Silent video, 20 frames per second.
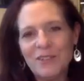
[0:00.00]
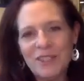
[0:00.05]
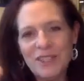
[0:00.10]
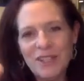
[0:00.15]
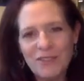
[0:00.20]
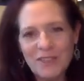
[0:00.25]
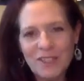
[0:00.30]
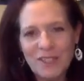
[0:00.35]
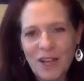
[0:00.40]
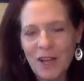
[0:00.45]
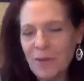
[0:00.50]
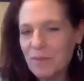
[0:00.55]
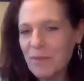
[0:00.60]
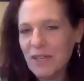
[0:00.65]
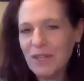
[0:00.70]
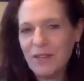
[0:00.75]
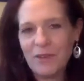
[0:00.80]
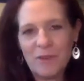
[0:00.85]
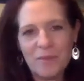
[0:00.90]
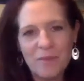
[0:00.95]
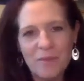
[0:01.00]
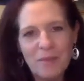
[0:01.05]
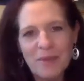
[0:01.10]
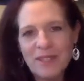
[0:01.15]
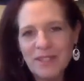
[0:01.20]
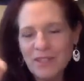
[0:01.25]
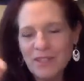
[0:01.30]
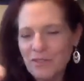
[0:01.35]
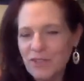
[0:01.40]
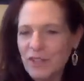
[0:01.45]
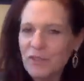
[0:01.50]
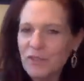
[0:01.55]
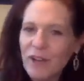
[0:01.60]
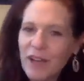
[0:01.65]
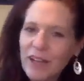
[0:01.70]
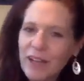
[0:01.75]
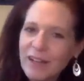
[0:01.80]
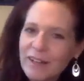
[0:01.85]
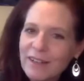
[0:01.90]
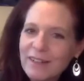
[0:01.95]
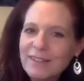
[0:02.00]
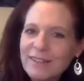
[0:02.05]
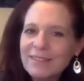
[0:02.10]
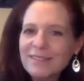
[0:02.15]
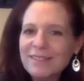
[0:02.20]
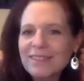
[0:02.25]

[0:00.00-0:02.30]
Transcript: yourself a topic, or maybe just free write